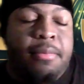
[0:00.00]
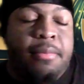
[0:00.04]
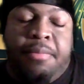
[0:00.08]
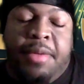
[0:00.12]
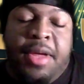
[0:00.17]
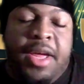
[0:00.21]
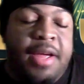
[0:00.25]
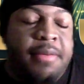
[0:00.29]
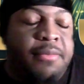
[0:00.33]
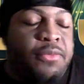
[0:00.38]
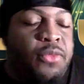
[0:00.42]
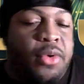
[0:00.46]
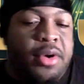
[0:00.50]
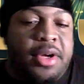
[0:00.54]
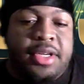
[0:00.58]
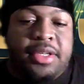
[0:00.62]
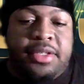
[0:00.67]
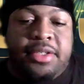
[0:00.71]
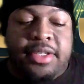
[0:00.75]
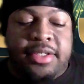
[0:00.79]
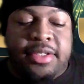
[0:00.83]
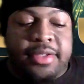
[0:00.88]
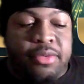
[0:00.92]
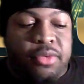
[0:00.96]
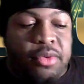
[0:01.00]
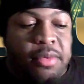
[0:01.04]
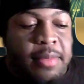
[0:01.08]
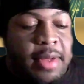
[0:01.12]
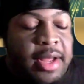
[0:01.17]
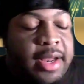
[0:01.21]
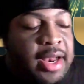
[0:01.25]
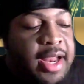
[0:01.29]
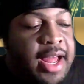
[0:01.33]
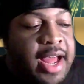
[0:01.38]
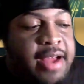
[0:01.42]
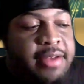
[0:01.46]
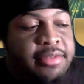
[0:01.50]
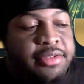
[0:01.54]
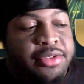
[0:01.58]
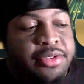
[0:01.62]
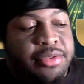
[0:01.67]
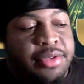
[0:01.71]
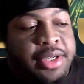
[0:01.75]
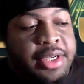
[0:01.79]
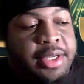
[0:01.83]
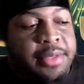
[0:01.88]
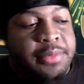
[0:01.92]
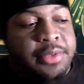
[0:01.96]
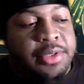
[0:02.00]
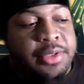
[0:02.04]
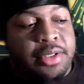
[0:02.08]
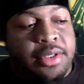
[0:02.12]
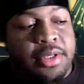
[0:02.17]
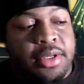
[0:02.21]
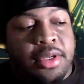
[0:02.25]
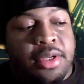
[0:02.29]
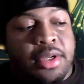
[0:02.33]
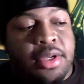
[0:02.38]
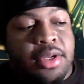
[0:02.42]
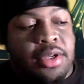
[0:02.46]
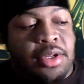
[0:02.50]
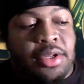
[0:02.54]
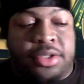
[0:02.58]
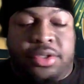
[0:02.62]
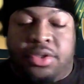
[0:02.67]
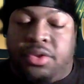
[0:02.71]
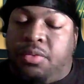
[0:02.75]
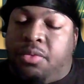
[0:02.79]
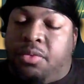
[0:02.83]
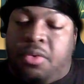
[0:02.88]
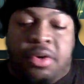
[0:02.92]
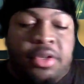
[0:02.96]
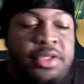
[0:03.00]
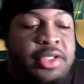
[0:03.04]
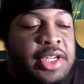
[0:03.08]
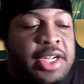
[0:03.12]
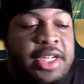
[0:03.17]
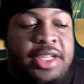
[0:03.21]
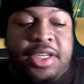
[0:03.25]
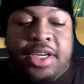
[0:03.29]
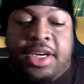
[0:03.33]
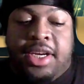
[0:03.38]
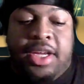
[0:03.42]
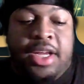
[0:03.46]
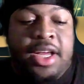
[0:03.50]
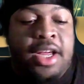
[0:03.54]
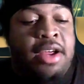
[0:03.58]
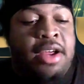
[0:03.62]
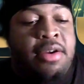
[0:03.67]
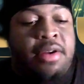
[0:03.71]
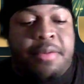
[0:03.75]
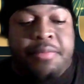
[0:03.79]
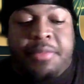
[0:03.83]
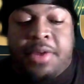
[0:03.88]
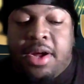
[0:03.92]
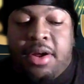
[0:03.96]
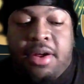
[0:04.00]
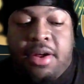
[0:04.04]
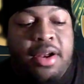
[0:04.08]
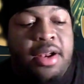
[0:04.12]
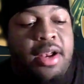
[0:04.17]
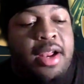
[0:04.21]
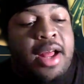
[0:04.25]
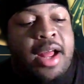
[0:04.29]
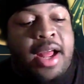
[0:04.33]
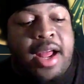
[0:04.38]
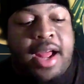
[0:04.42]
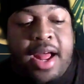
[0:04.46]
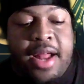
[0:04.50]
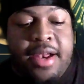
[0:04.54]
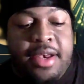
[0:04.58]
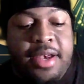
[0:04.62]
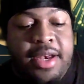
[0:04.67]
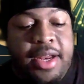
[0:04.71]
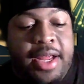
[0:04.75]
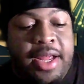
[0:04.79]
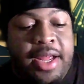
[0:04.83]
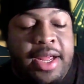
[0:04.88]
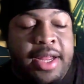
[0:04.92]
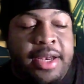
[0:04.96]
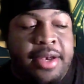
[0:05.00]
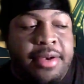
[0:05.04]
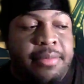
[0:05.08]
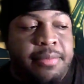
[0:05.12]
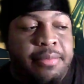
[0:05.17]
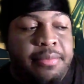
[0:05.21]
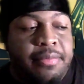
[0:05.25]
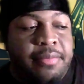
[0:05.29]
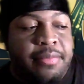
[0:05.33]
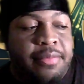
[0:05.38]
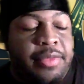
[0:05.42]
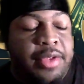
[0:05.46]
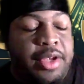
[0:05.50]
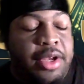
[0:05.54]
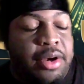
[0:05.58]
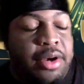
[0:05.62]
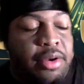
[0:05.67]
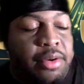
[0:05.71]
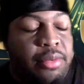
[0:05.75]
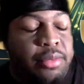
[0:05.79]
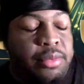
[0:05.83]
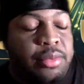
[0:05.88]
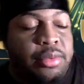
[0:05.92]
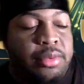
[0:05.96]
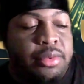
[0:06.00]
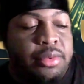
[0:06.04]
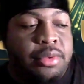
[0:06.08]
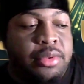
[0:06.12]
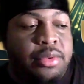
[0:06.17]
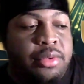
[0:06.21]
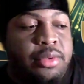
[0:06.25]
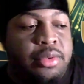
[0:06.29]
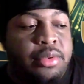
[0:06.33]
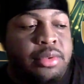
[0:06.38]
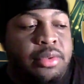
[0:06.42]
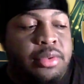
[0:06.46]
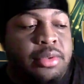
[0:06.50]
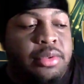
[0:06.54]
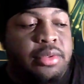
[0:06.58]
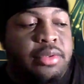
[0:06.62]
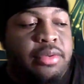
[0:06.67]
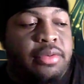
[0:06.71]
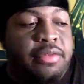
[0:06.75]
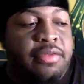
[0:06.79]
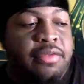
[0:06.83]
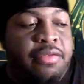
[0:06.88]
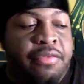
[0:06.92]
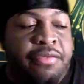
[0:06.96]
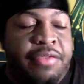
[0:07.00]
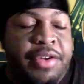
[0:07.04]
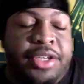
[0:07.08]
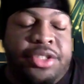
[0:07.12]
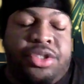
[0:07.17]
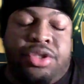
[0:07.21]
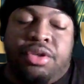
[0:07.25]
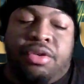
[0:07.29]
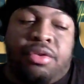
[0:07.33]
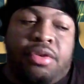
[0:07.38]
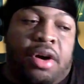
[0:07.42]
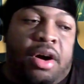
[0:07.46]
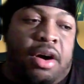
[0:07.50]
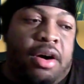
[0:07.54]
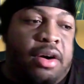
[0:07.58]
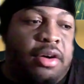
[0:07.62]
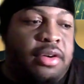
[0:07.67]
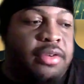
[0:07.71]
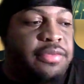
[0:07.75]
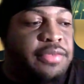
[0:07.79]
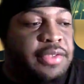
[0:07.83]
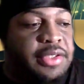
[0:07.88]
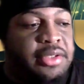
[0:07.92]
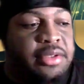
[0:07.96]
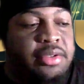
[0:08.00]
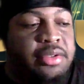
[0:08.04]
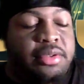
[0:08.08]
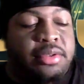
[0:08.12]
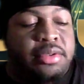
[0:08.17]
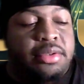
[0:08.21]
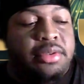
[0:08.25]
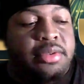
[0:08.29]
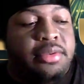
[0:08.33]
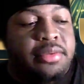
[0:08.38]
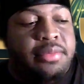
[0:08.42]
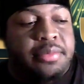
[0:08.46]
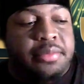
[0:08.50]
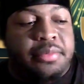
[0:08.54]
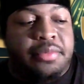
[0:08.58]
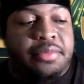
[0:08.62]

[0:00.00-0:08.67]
being more consistent with my live streams. Because towards the end of the year, I'm not gonna lie, I did you know venture off and